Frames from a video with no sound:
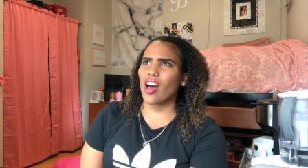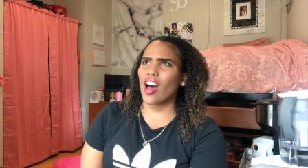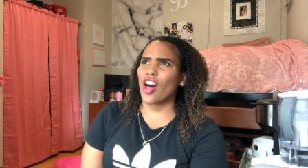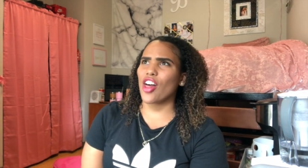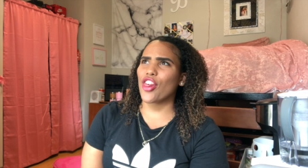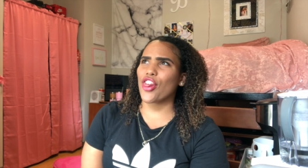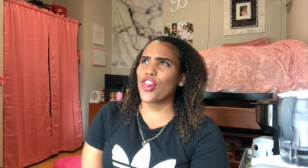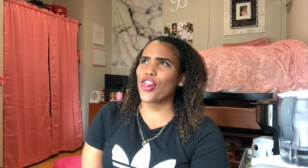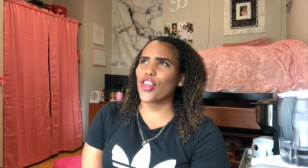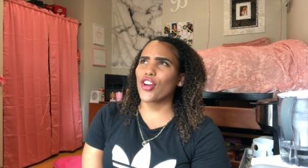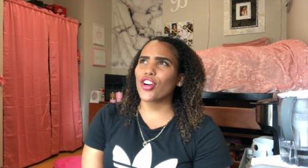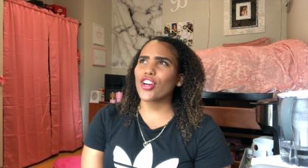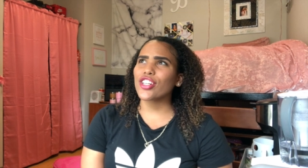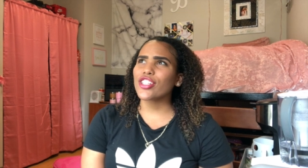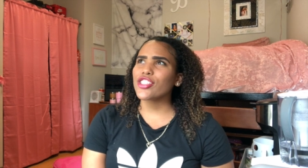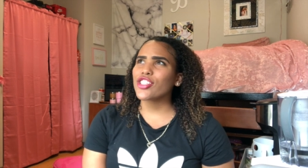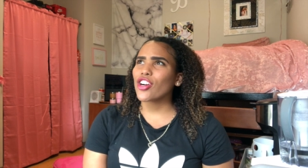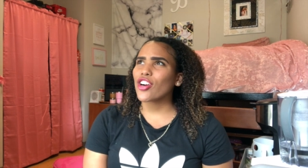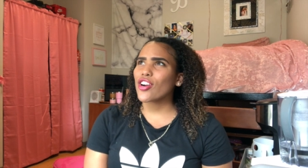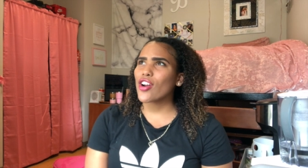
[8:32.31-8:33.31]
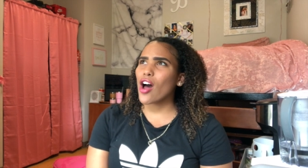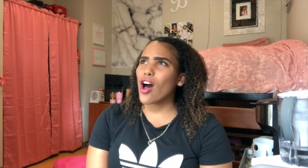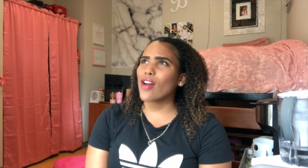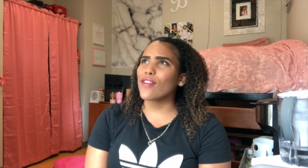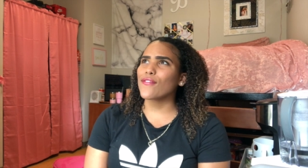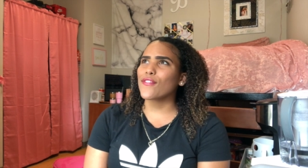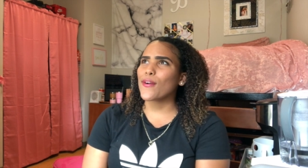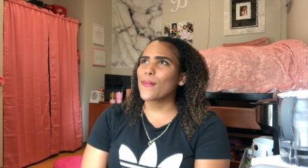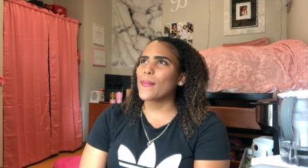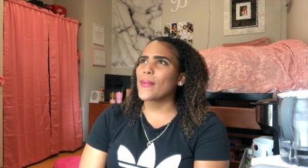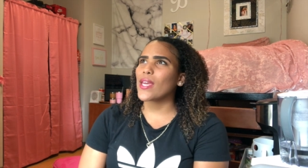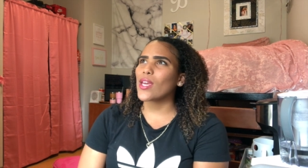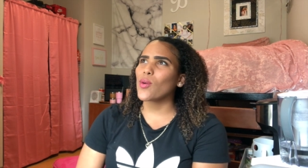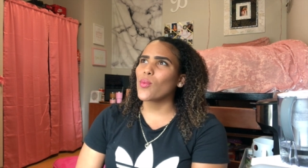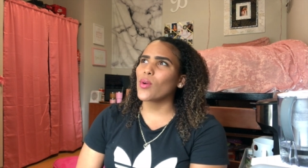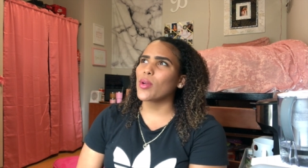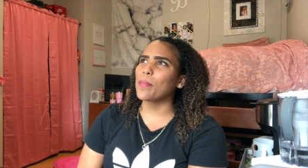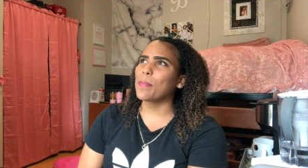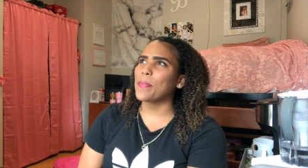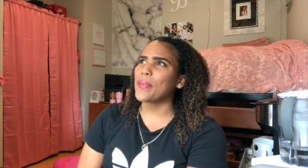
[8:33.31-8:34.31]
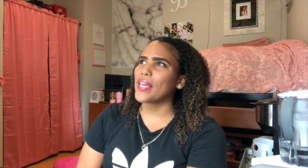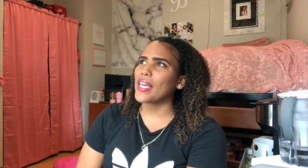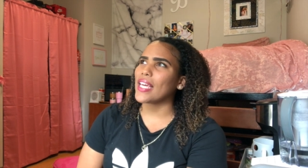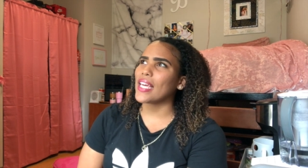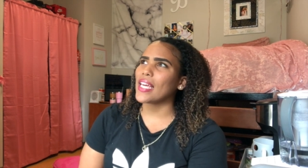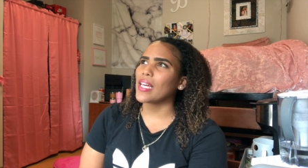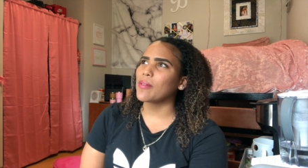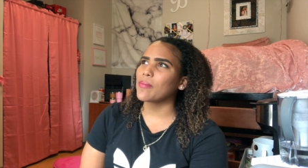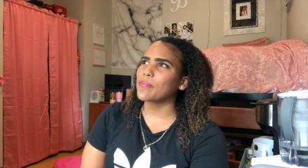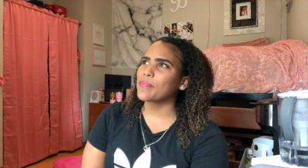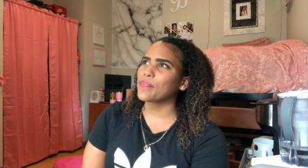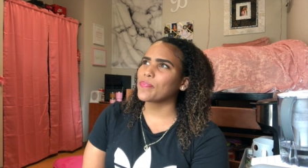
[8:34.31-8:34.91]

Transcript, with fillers: A third turn on for me would be